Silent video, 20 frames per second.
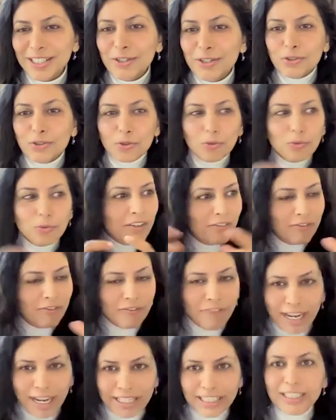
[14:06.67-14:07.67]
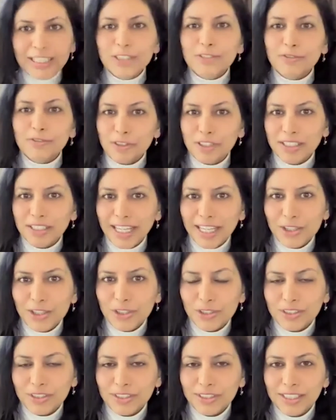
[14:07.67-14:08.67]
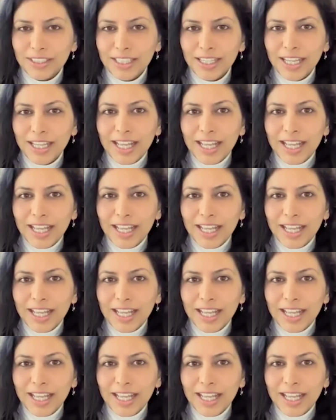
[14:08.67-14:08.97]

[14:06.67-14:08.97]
So we are wired for connection.